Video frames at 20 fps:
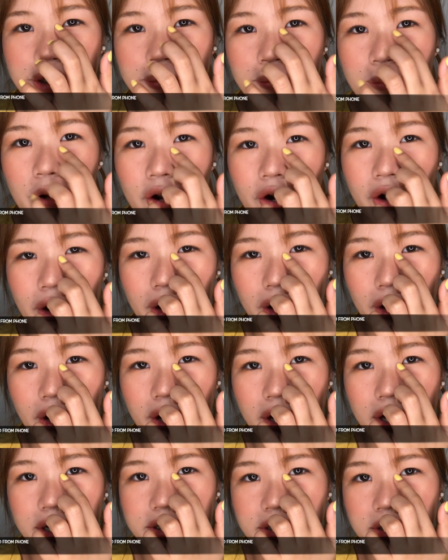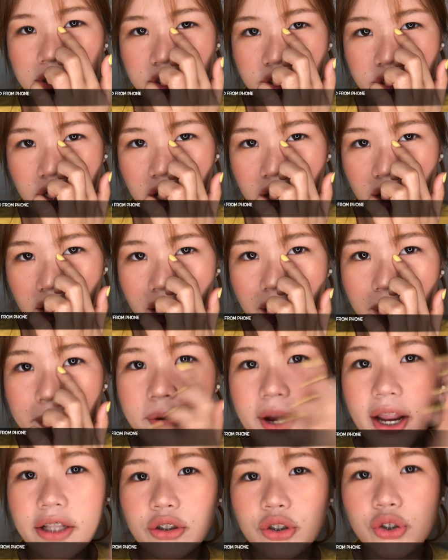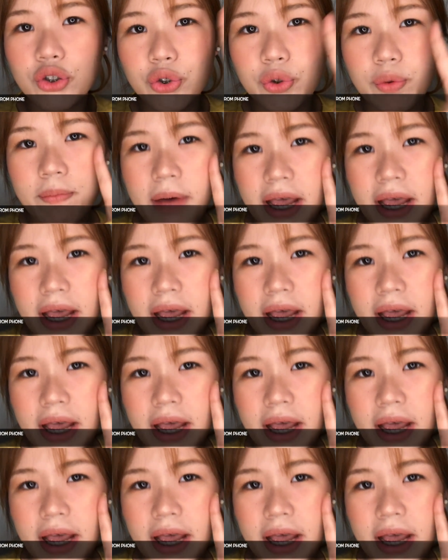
is more sharp than 2